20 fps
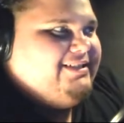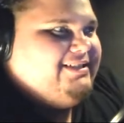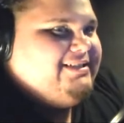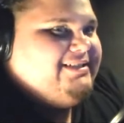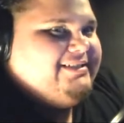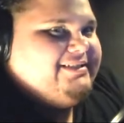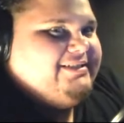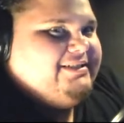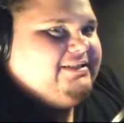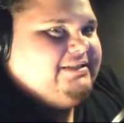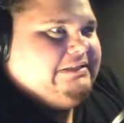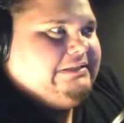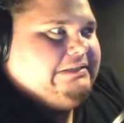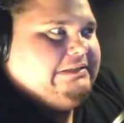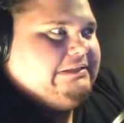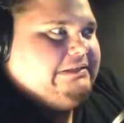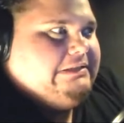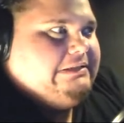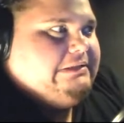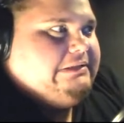
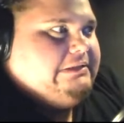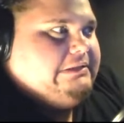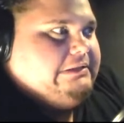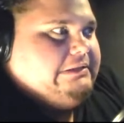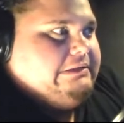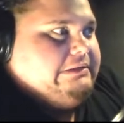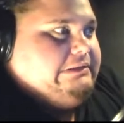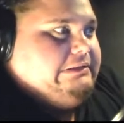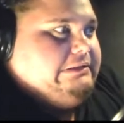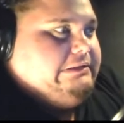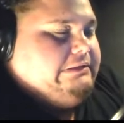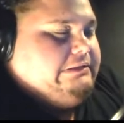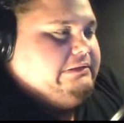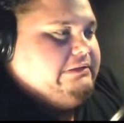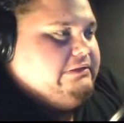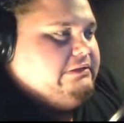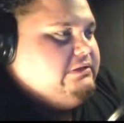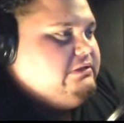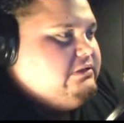(silence)